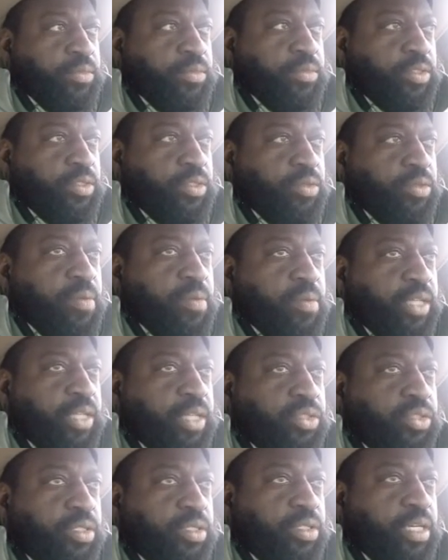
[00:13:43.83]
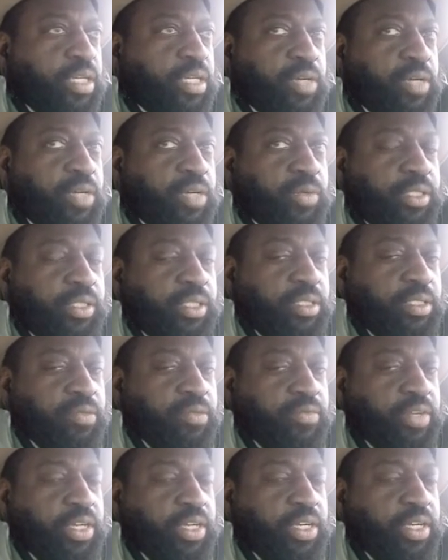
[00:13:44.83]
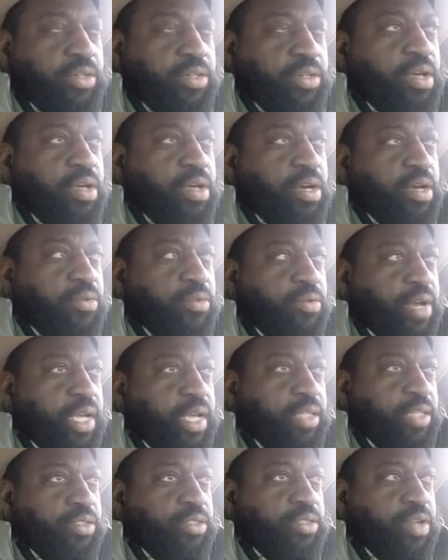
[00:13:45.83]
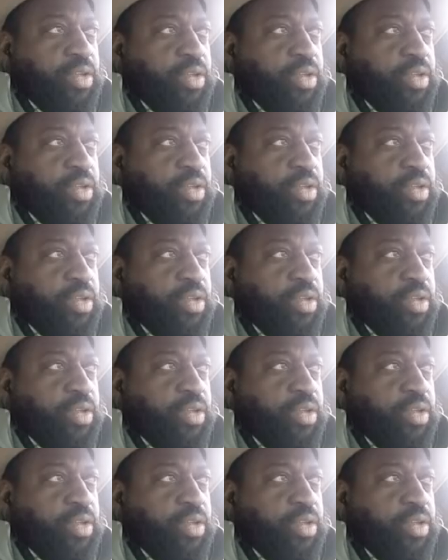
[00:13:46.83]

You want to make sure the liquids in the vehicle are correct so there